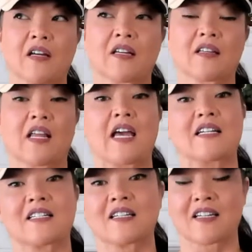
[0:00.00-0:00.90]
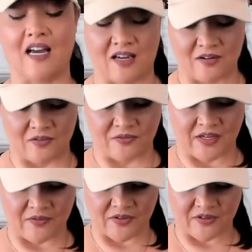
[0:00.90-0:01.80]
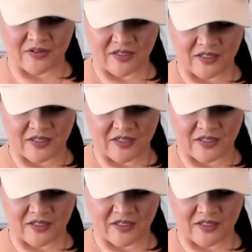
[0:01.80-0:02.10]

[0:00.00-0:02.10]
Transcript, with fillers: light kind of flavor.